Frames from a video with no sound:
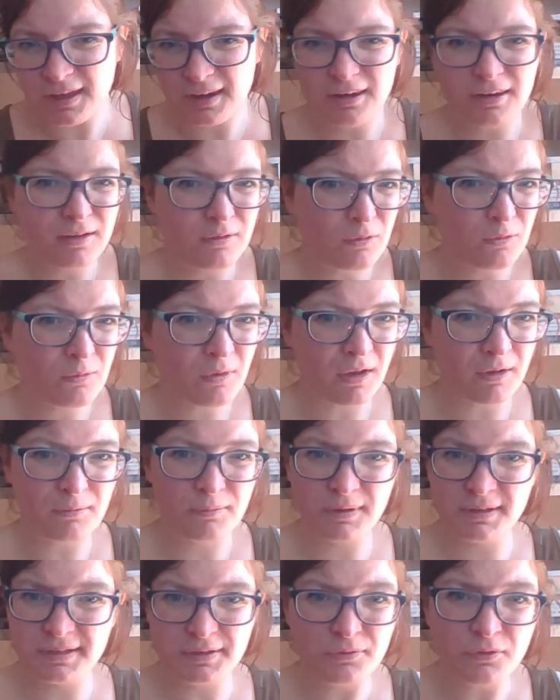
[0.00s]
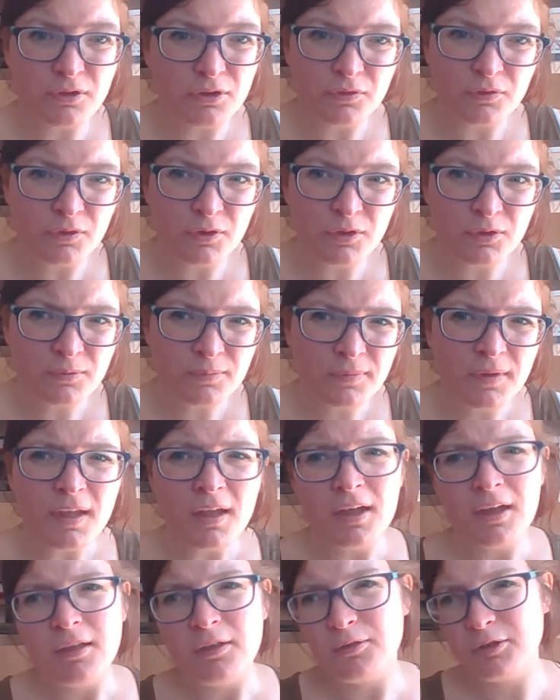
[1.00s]
and it will kind of be difficult for you.
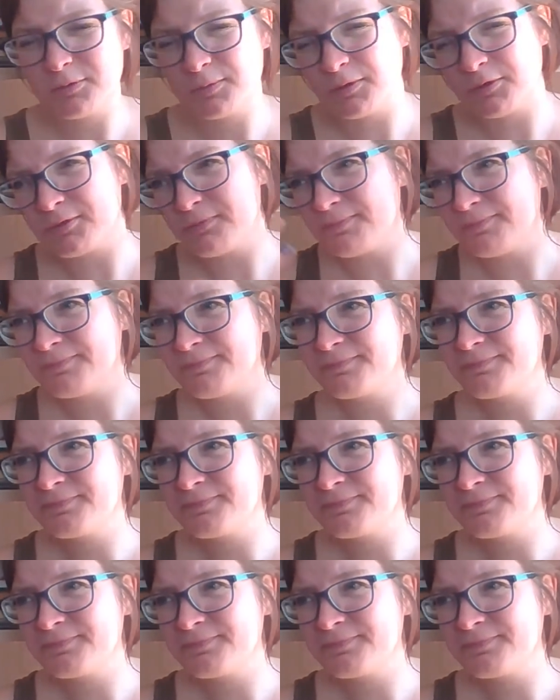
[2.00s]
I suppose